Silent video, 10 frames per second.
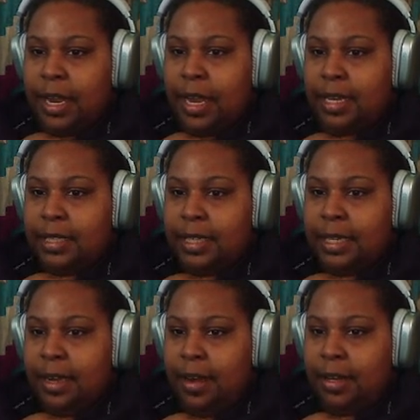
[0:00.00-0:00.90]
has a
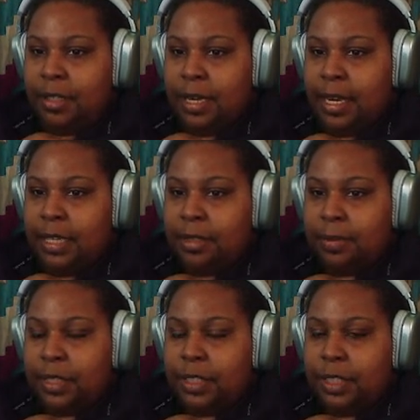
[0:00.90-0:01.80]
contrast
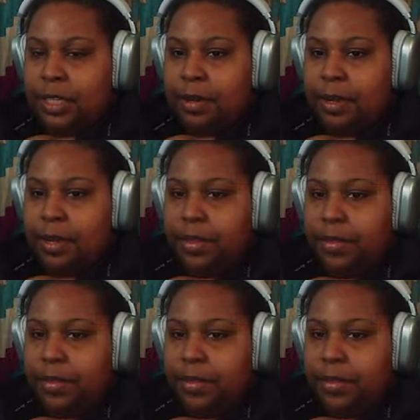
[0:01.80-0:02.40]
ratio of